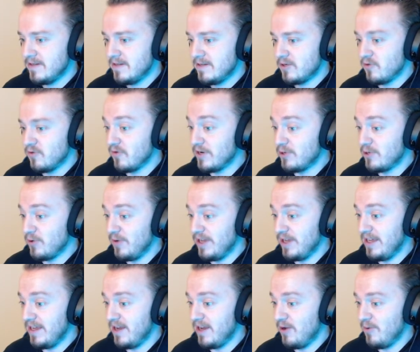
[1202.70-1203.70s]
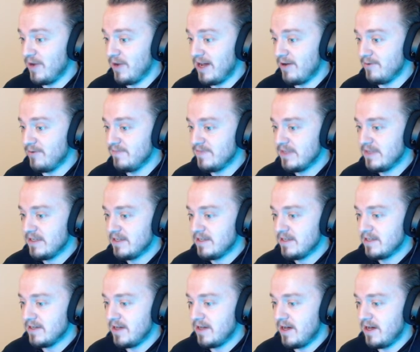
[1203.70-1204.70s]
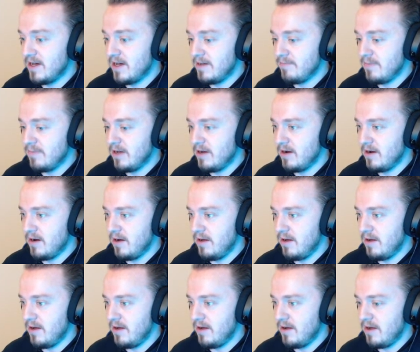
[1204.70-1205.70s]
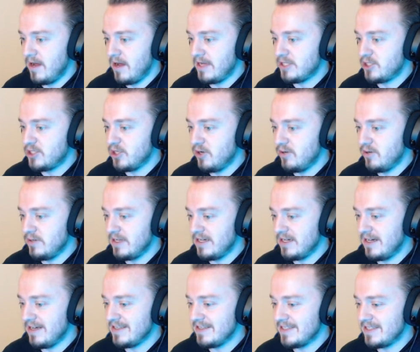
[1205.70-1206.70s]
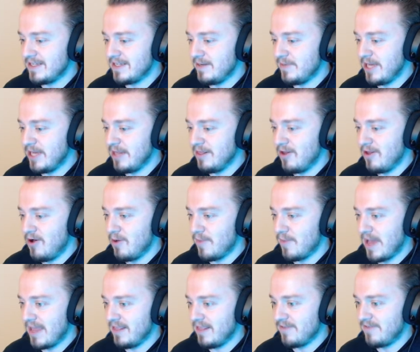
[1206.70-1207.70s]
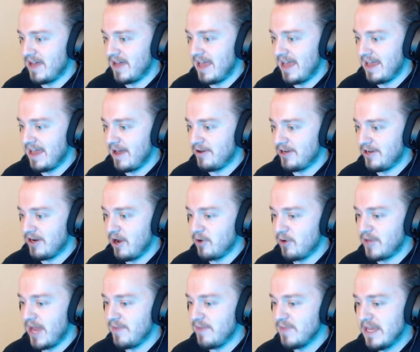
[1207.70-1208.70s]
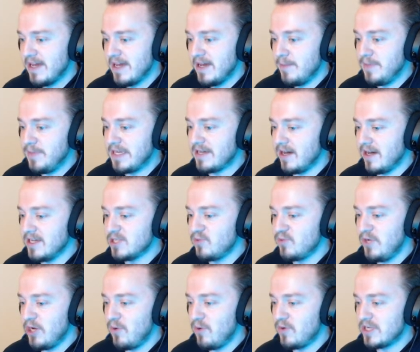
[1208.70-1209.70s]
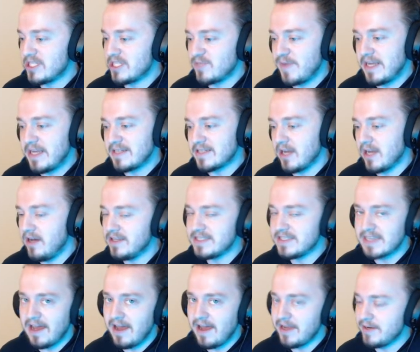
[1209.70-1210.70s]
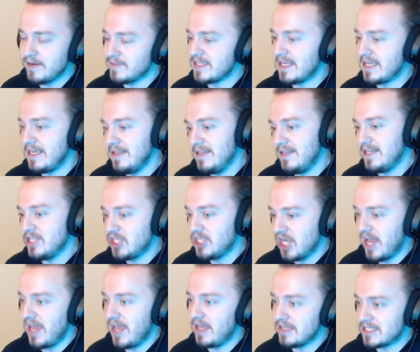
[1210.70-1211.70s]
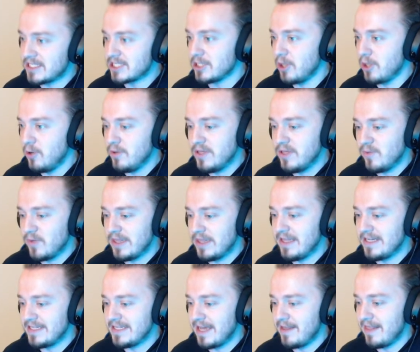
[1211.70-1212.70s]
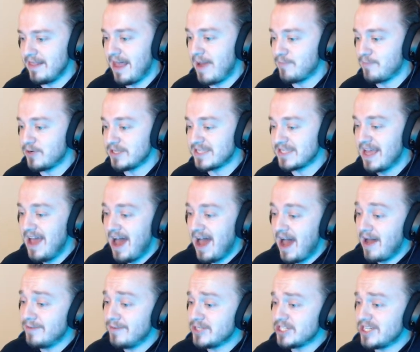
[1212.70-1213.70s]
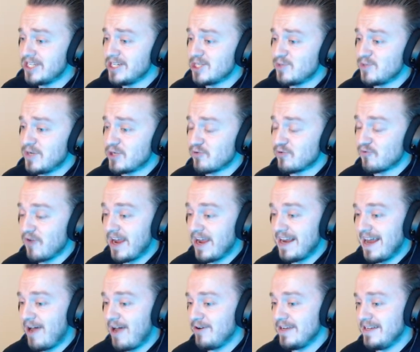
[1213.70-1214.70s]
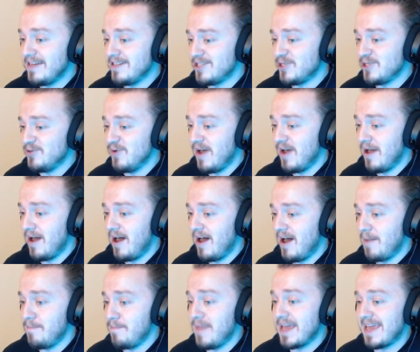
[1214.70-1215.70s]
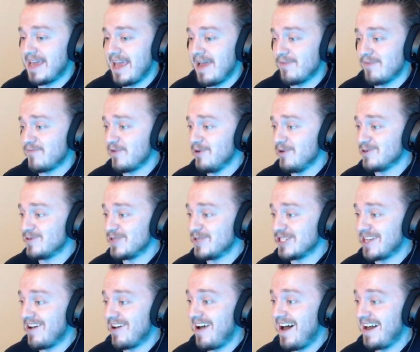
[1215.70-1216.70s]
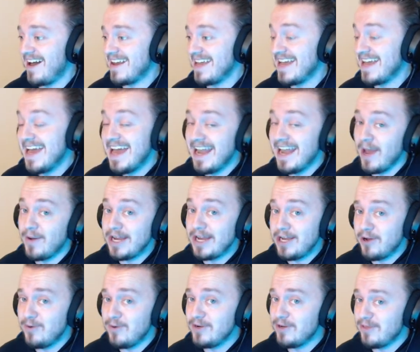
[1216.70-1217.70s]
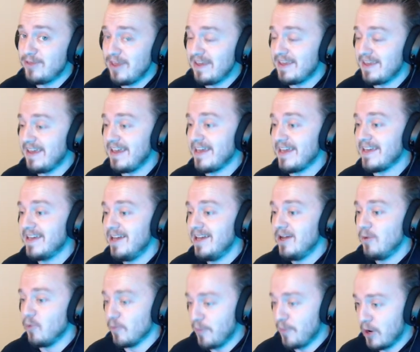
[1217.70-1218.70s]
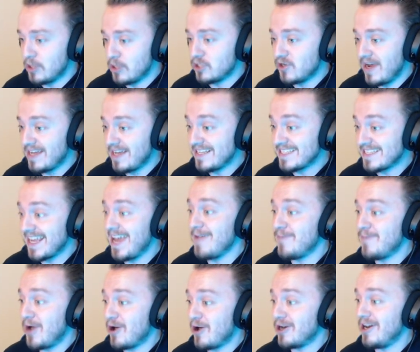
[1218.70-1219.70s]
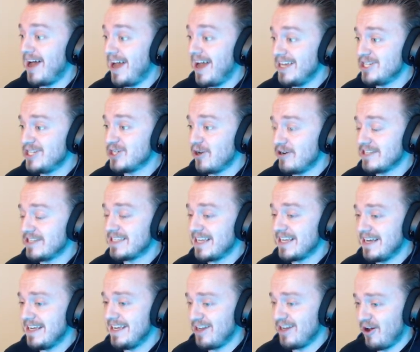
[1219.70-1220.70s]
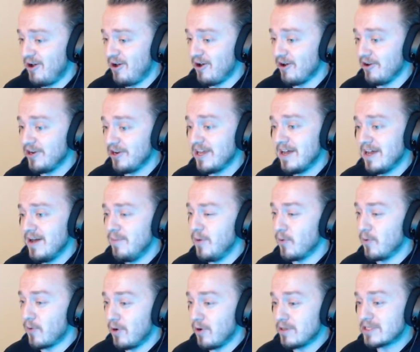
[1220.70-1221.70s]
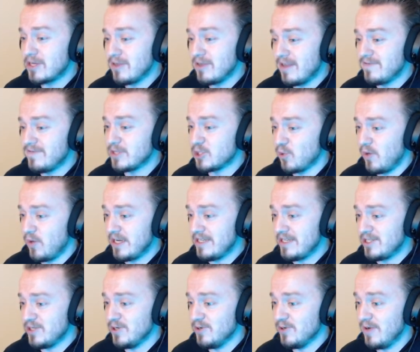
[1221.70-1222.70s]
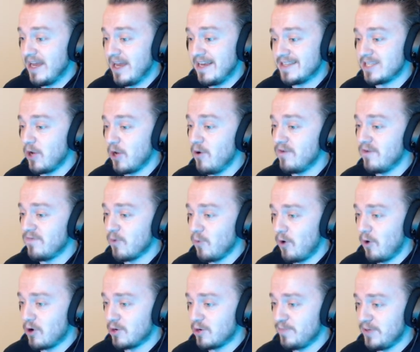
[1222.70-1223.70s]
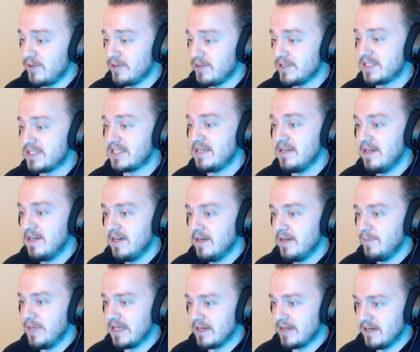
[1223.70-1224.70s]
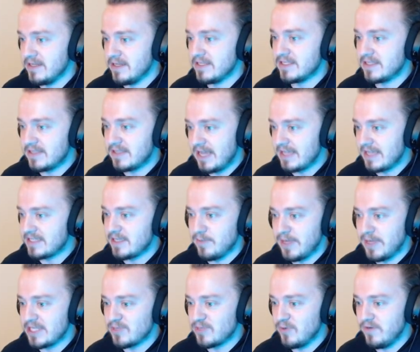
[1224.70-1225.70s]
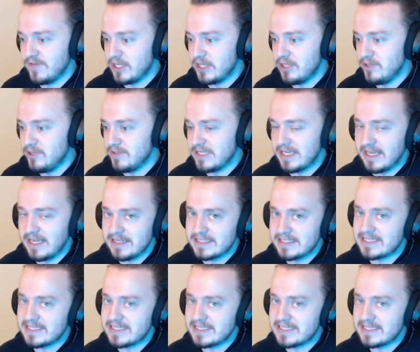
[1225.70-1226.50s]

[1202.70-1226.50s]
Critical hit, oh wow. I don't, this is gonna be a long battle if I hang out here. Okay, because we don't wanna spend tons of items healing Jay and slowly whittling down Lapras, I'm just gonna switch right out into Mega Ampharos, which is our Ane. Now I know what you're thinking, we're part dragon type, our Ice Shard is gonna hit hard, but we're also level 22 and it's going for Water Pulse because that's the best move it can use against